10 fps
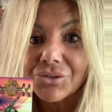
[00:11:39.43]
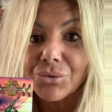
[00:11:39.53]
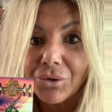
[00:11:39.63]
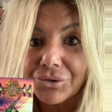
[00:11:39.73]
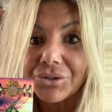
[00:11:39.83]

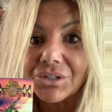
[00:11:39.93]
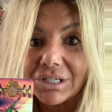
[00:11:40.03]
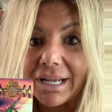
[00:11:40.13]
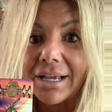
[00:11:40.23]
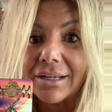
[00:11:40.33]
to
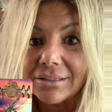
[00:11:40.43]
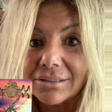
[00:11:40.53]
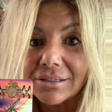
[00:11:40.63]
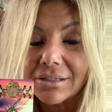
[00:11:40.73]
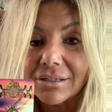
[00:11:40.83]

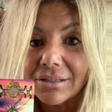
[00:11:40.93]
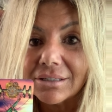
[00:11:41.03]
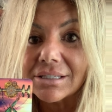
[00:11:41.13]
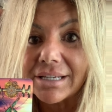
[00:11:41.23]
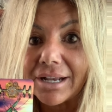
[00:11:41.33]
understand
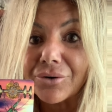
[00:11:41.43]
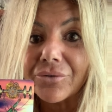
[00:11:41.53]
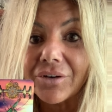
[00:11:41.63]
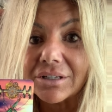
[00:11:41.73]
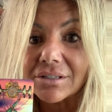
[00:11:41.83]
the
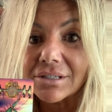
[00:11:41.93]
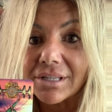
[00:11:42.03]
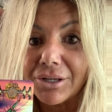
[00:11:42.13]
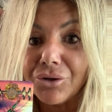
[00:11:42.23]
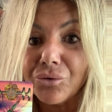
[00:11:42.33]
sacrifices
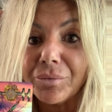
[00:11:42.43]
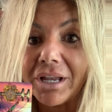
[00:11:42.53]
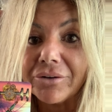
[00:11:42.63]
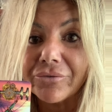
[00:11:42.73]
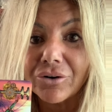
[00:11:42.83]
that you
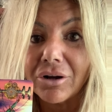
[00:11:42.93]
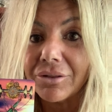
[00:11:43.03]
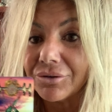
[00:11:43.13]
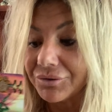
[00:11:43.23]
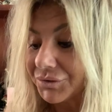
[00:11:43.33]
made for
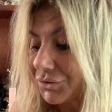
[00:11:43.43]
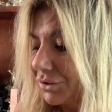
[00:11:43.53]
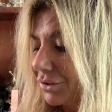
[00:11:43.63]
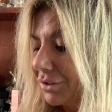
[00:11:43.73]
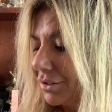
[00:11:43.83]
others